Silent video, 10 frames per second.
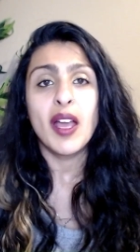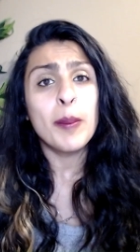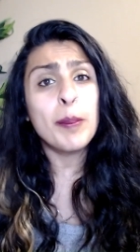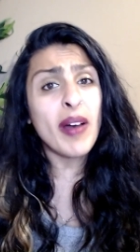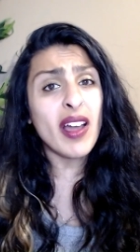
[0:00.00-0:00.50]

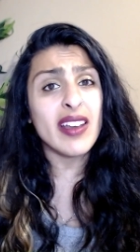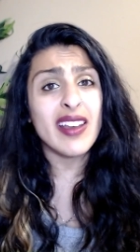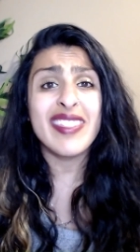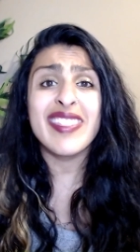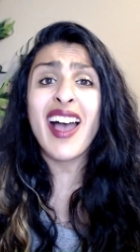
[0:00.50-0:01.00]
But
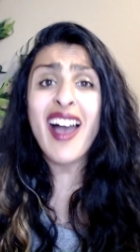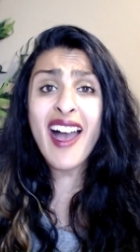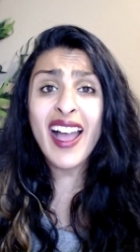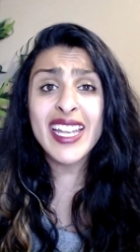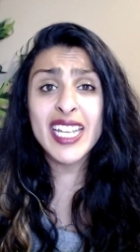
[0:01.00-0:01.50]
the
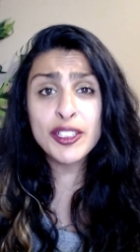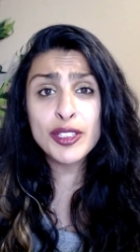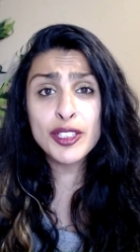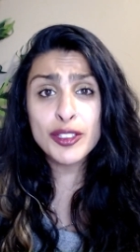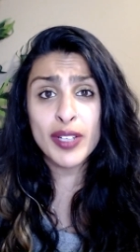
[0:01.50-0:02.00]
high
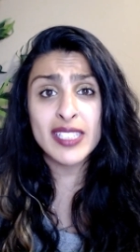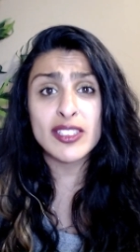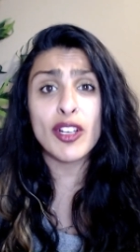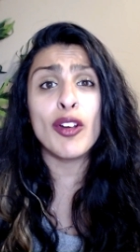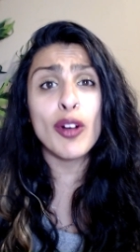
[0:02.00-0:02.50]
interest rates are